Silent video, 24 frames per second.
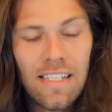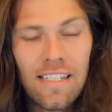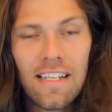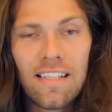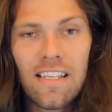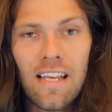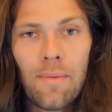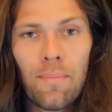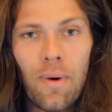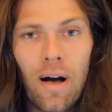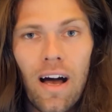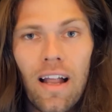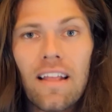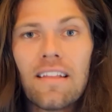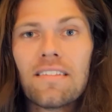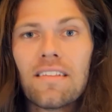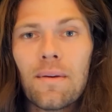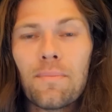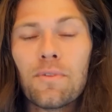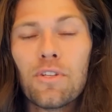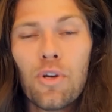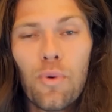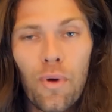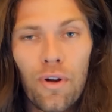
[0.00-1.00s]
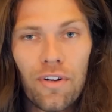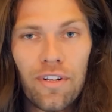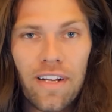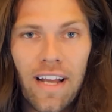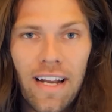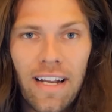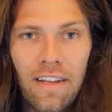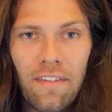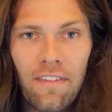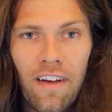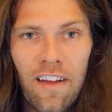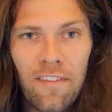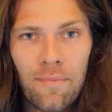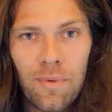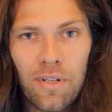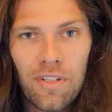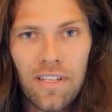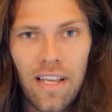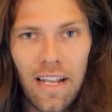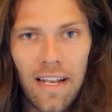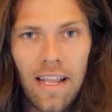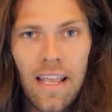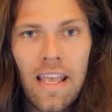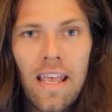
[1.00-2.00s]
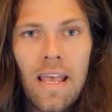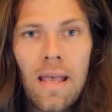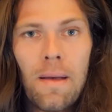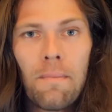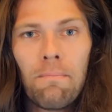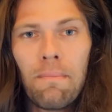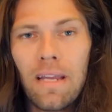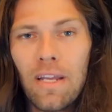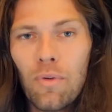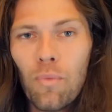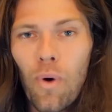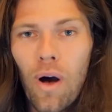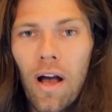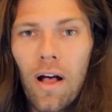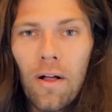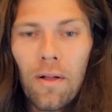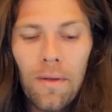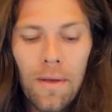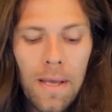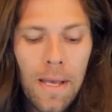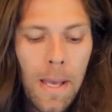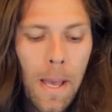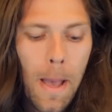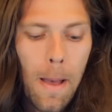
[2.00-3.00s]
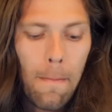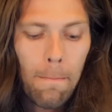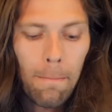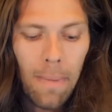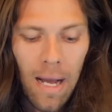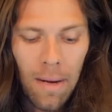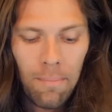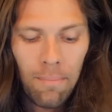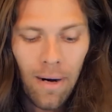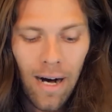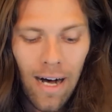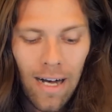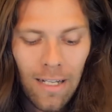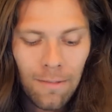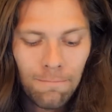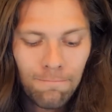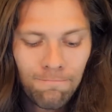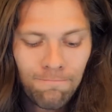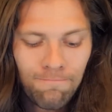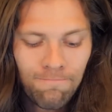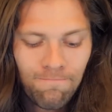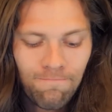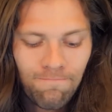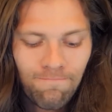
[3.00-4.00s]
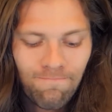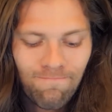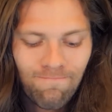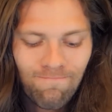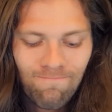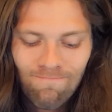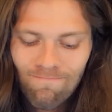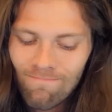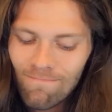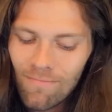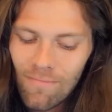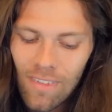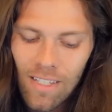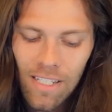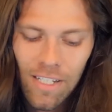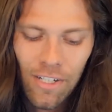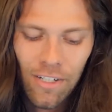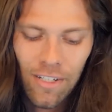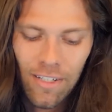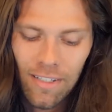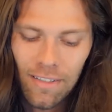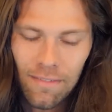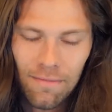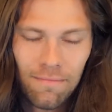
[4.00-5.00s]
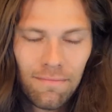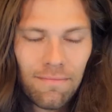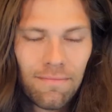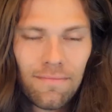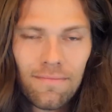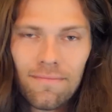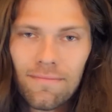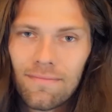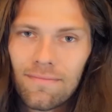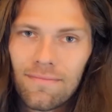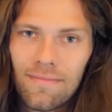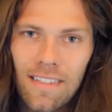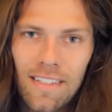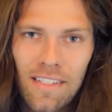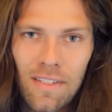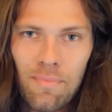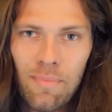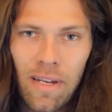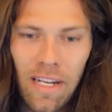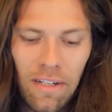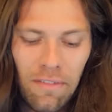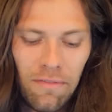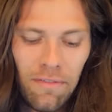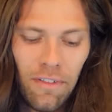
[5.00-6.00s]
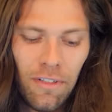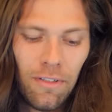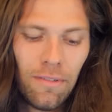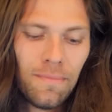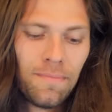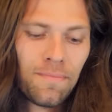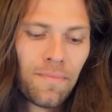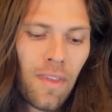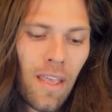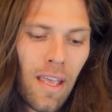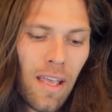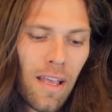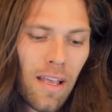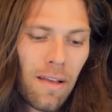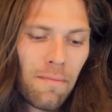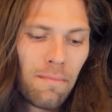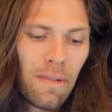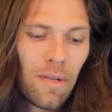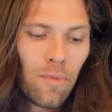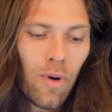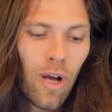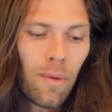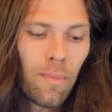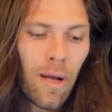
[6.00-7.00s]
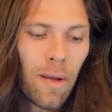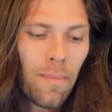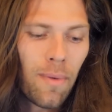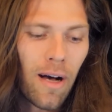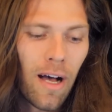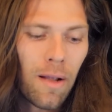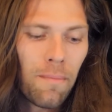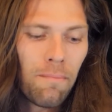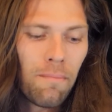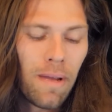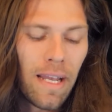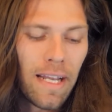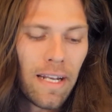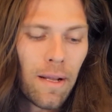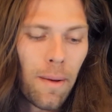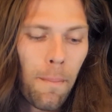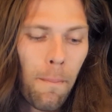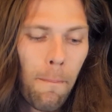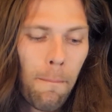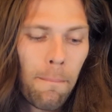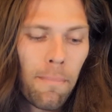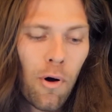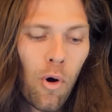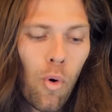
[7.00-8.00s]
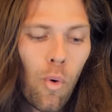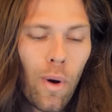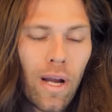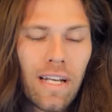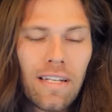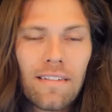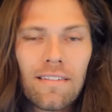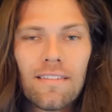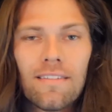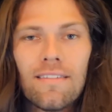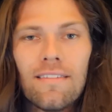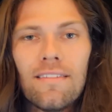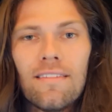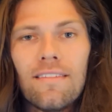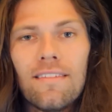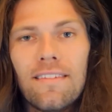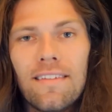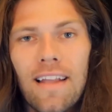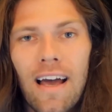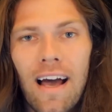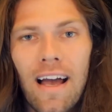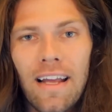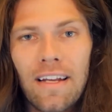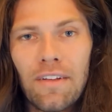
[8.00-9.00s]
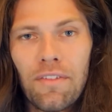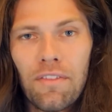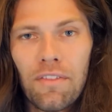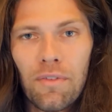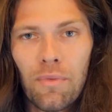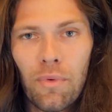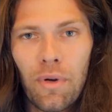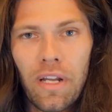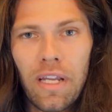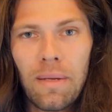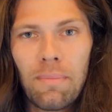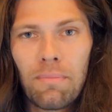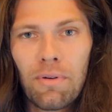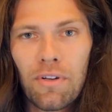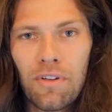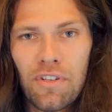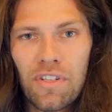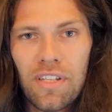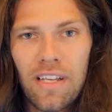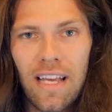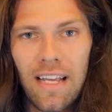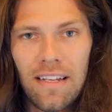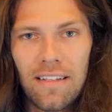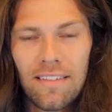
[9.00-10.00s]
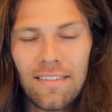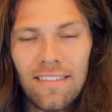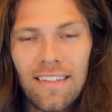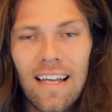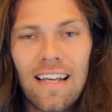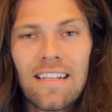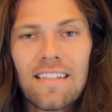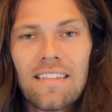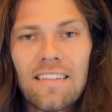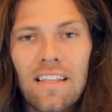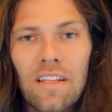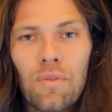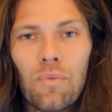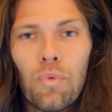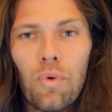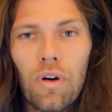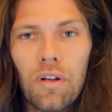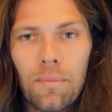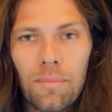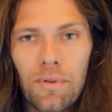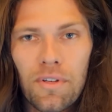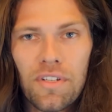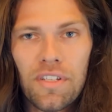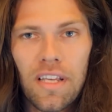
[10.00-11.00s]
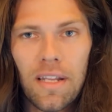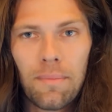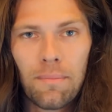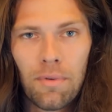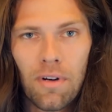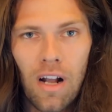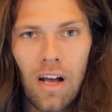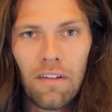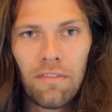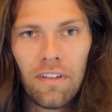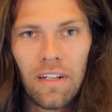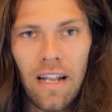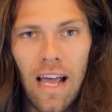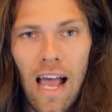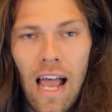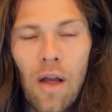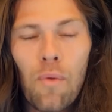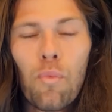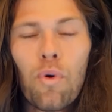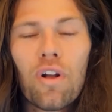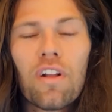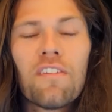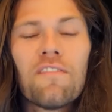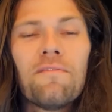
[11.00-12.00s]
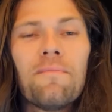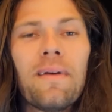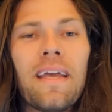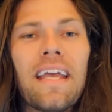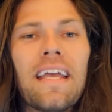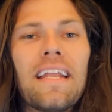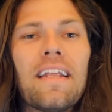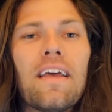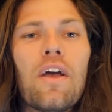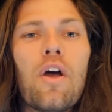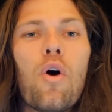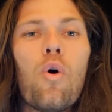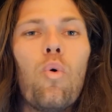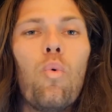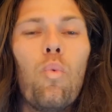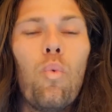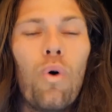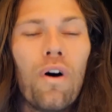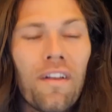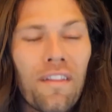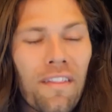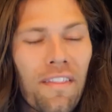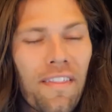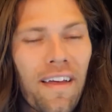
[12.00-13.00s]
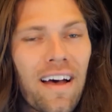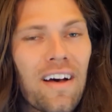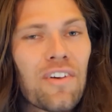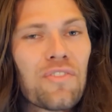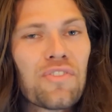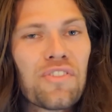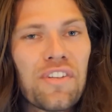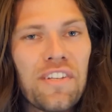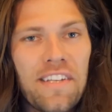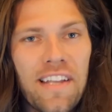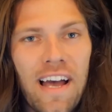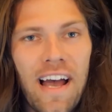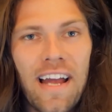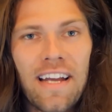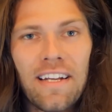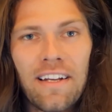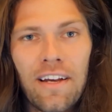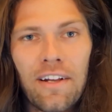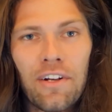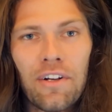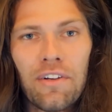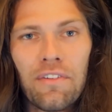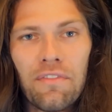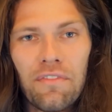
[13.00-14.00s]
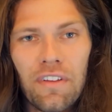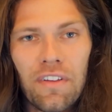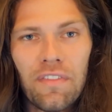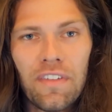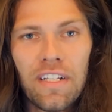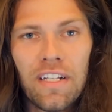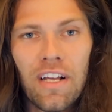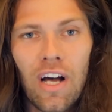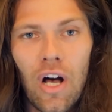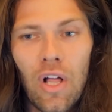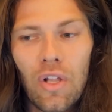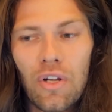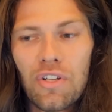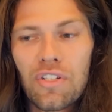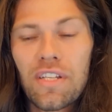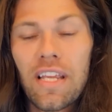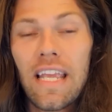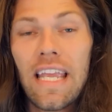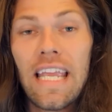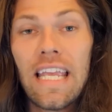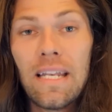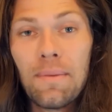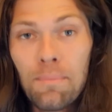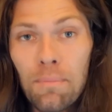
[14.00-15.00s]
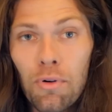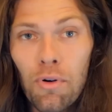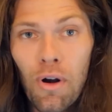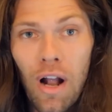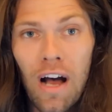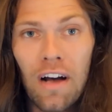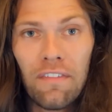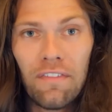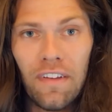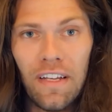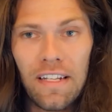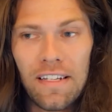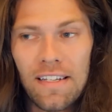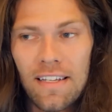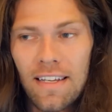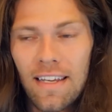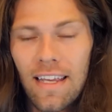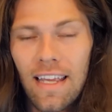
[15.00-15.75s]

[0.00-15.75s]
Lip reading: since I bought, it's up 295%. Meanwhile, my bot, this is painful. Meanwhile, my bot made 0.93%, less than 1% profit. I would have made $1,950 in profit